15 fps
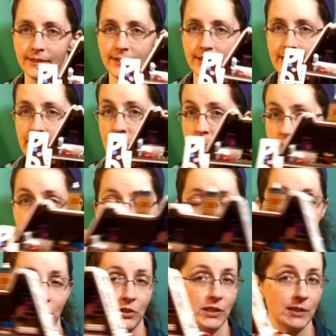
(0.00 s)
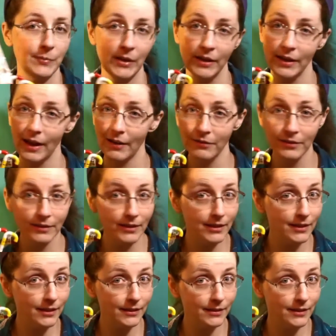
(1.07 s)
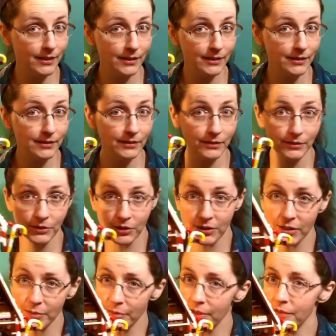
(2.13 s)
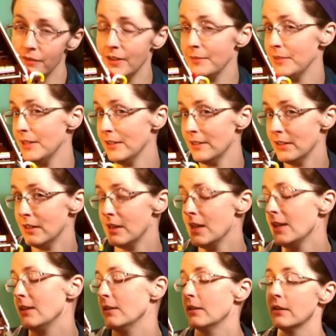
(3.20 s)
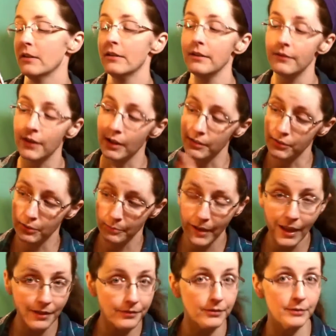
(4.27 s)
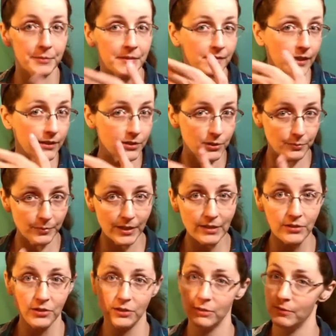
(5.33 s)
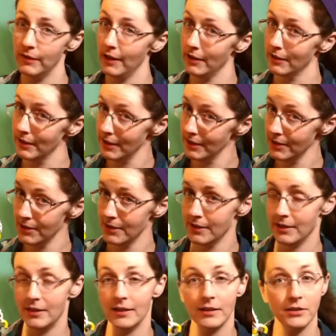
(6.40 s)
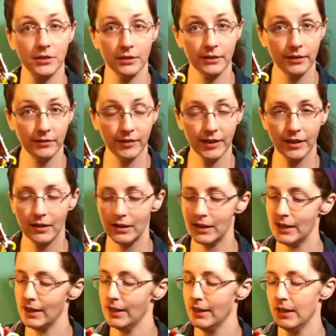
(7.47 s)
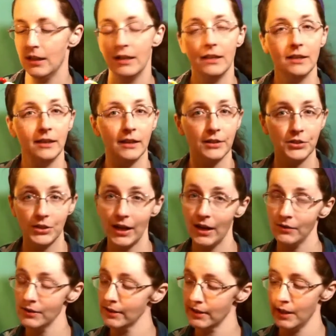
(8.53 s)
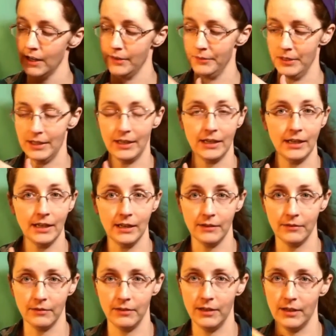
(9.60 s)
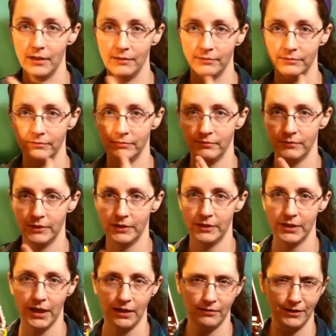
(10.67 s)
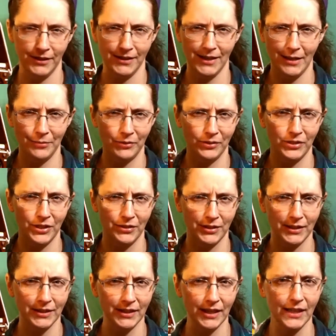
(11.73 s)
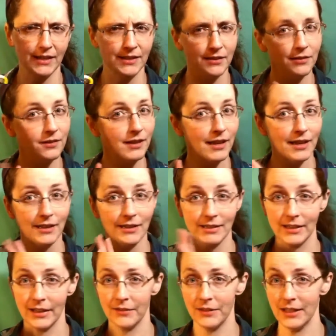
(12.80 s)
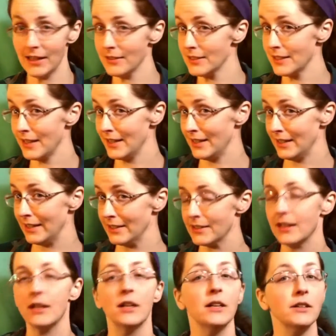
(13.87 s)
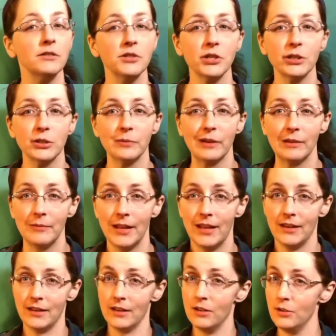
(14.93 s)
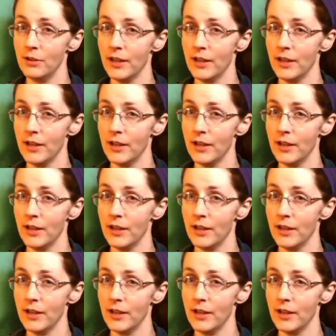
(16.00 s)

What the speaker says: So just about everything that a little gingerbread family could need, you know? You've got your bathroom, you've got your bedroom, you got your kitchen, you got your living area, you got your outside where you can eat, you know, because there's not really a table and chairs inside, so hey, you take everything outside and eat. Your gingerbread bin, who